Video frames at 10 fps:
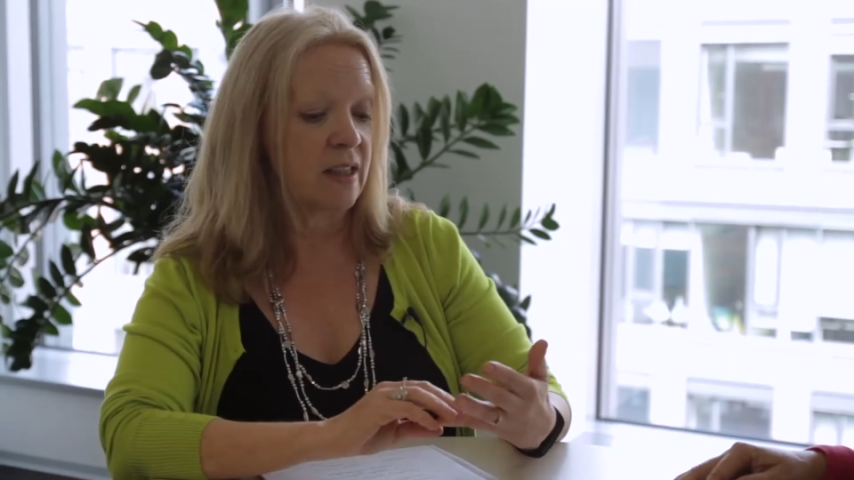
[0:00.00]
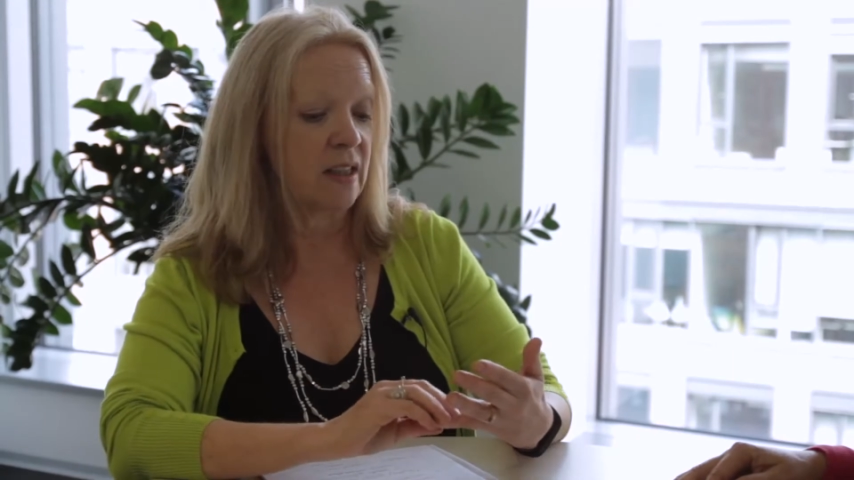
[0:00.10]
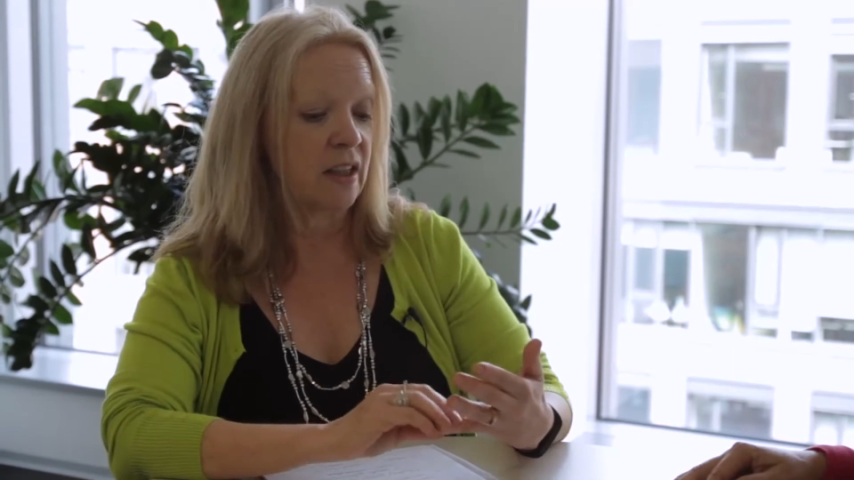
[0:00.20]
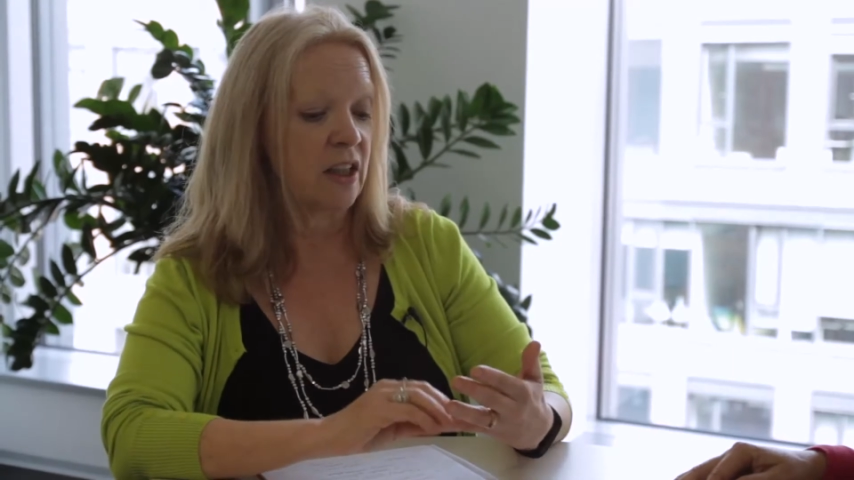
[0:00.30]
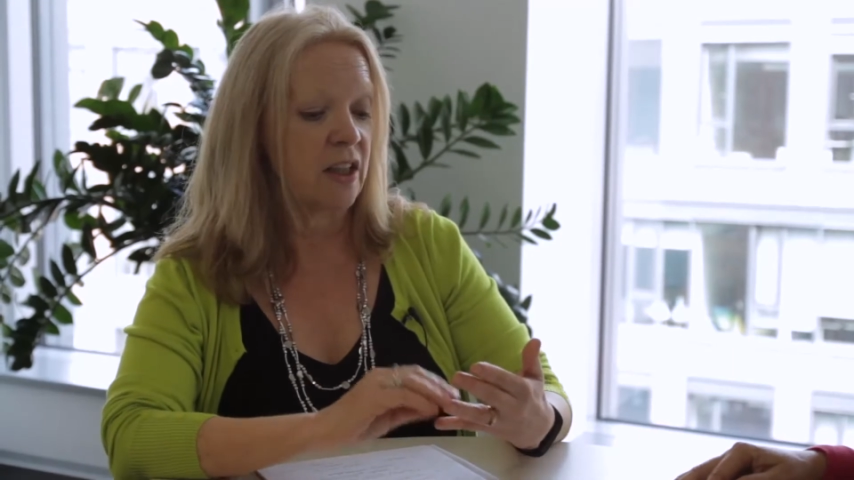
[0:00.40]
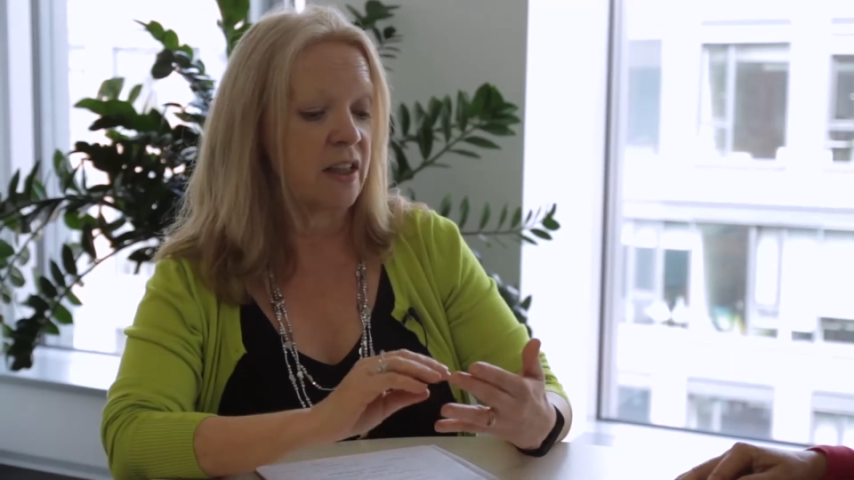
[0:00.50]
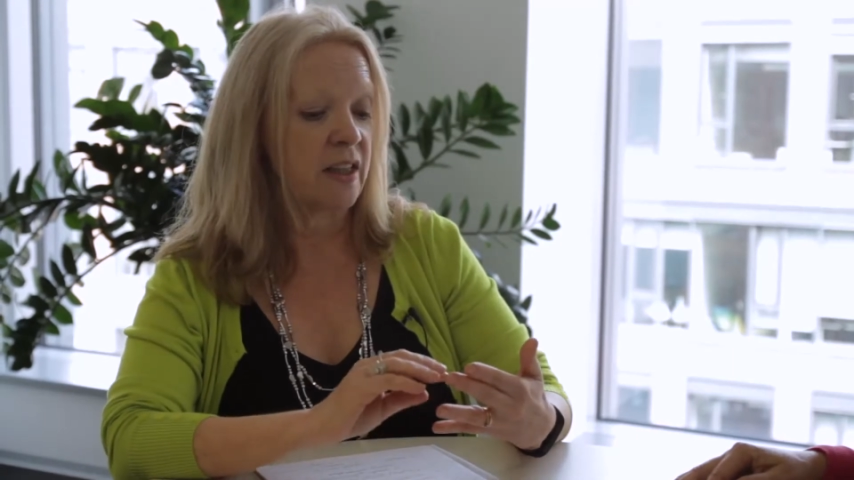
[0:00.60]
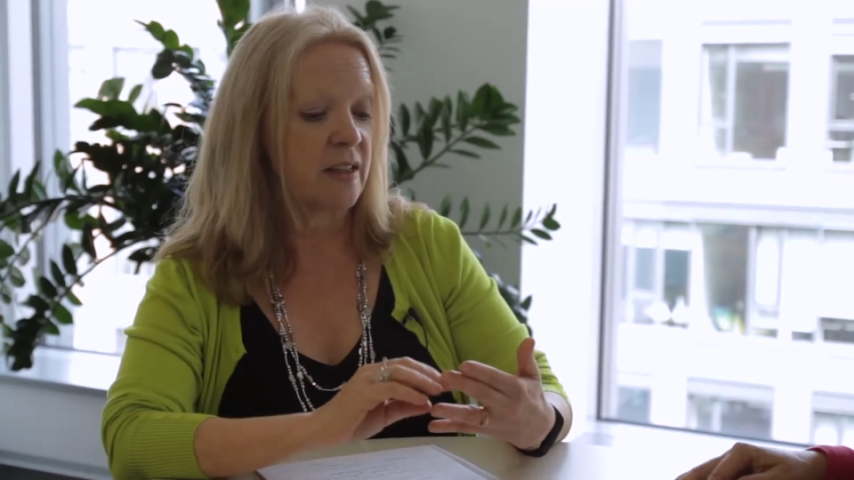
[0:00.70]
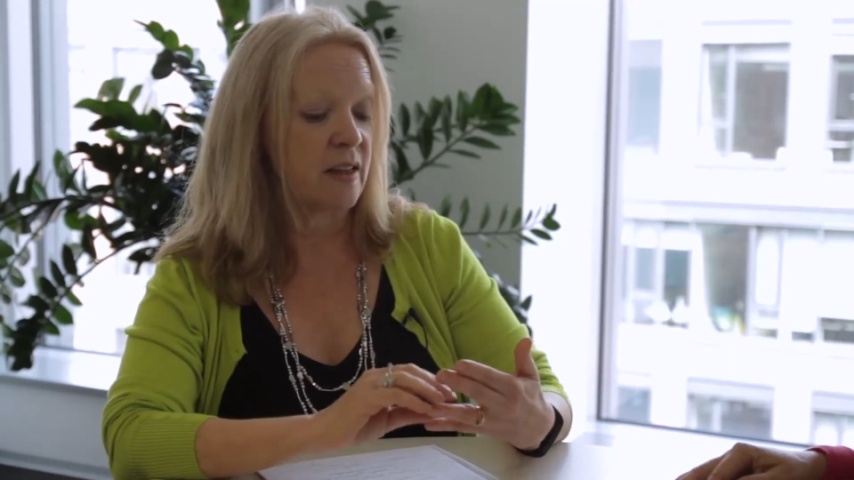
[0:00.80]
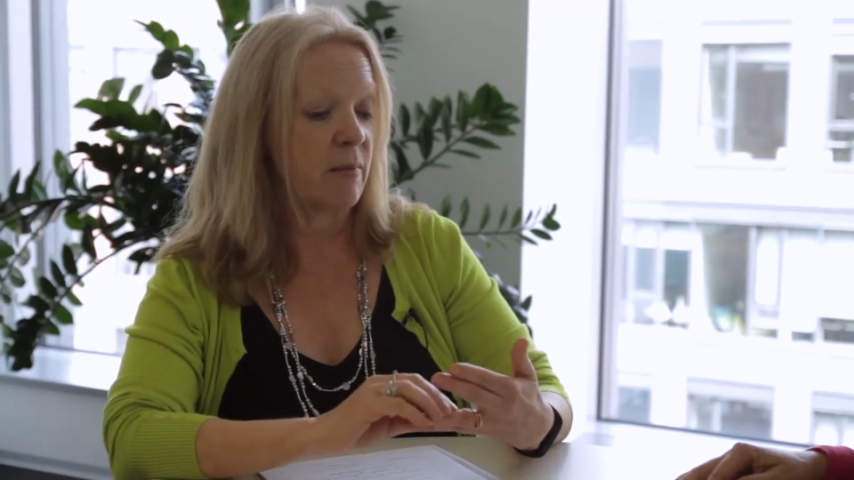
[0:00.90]
the
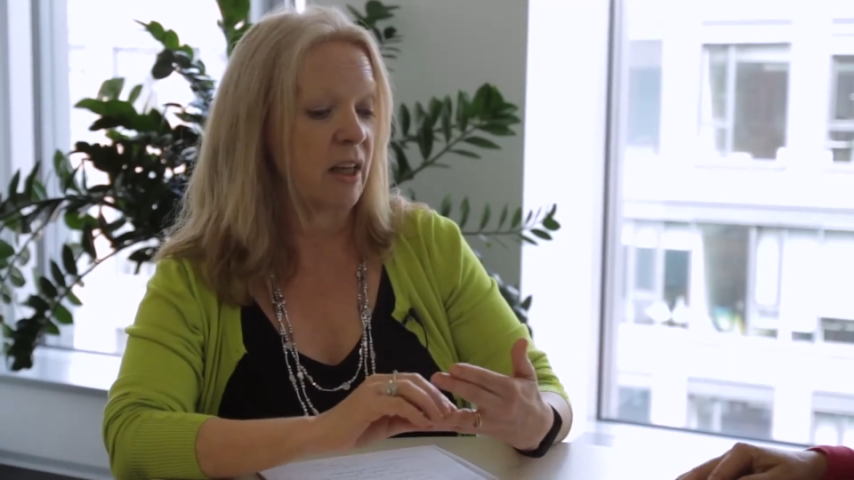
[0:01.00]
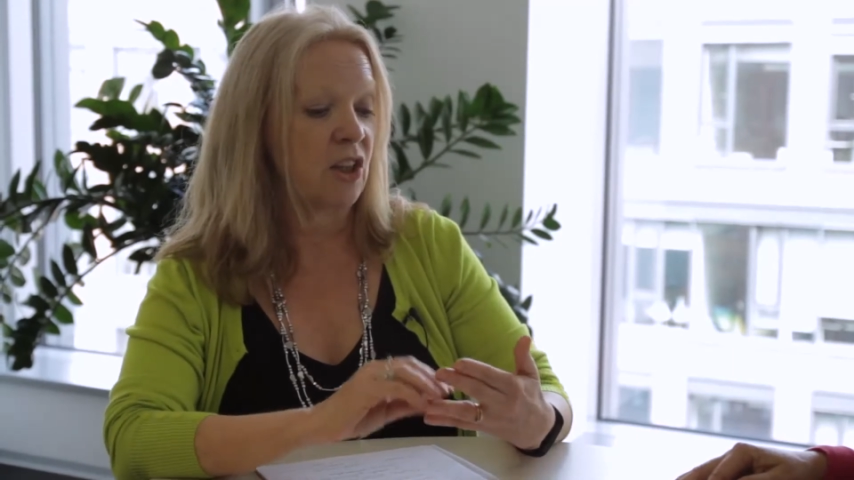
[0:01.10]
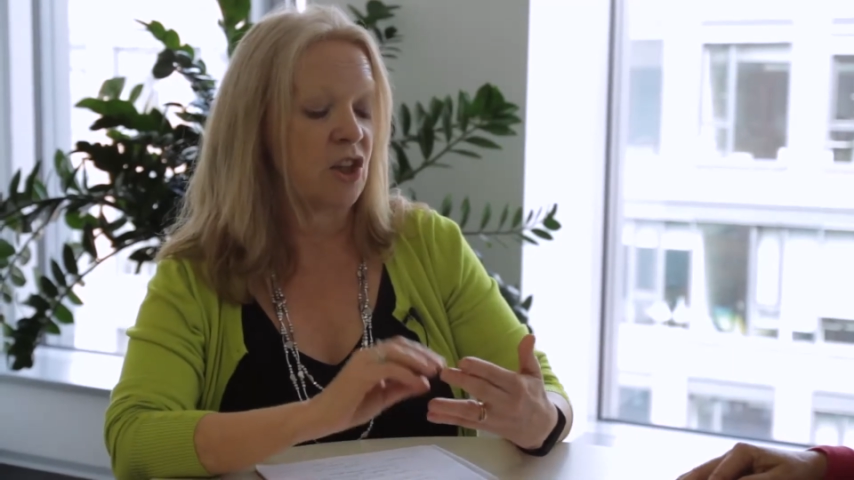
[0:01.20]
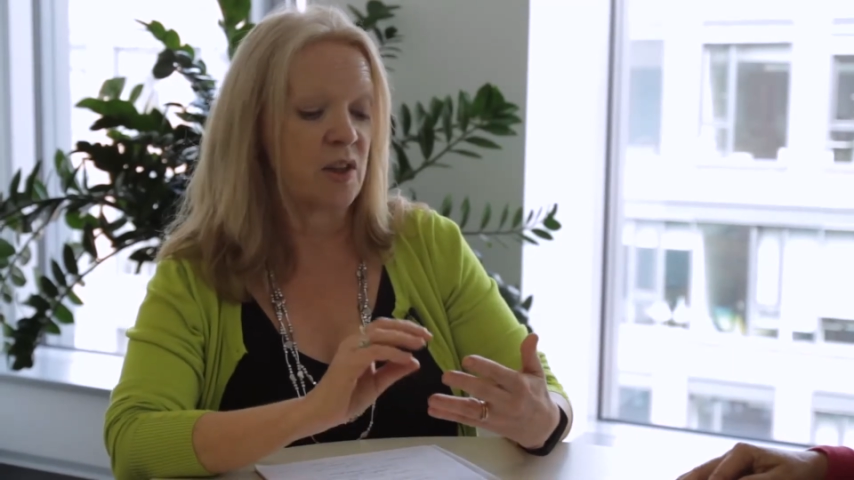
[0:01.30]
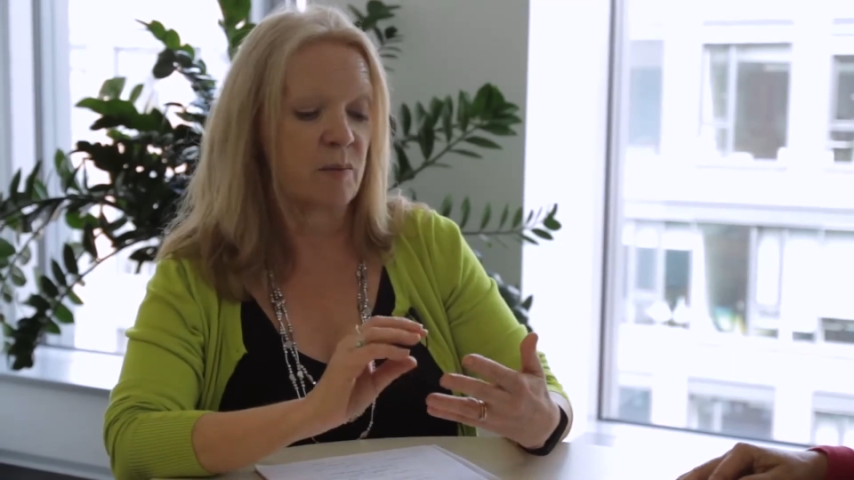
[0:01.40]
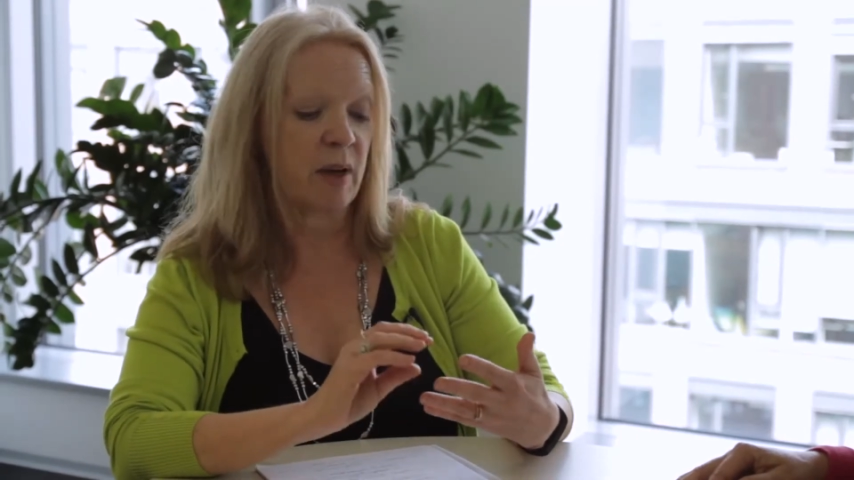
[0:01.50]
learners, the managers,